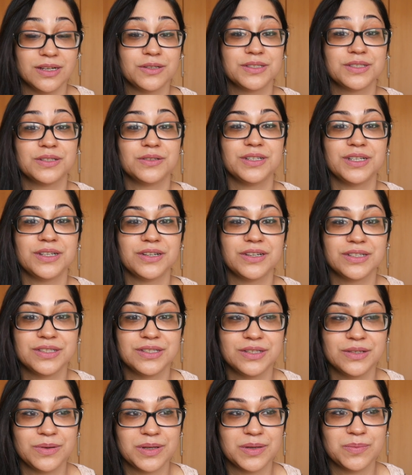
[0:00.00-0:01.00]
or
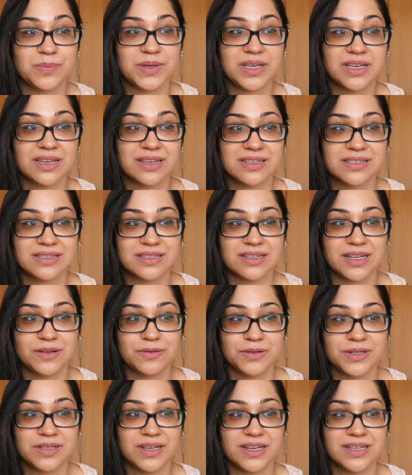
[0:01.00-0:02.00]
surrendering to it because
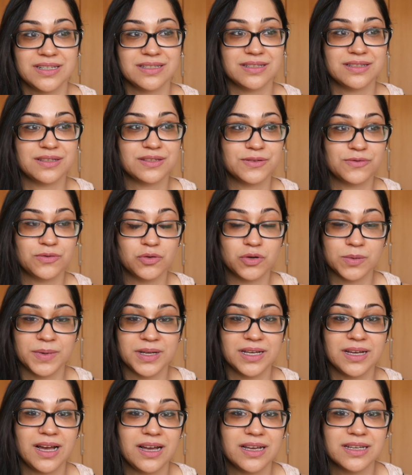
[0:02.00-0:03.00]
I realize this is for
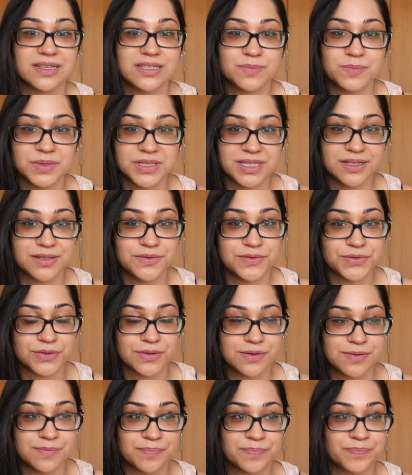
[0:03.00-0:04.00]
my highest
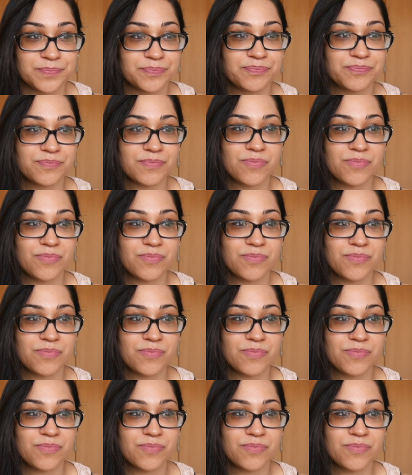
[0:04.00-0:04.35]
potential.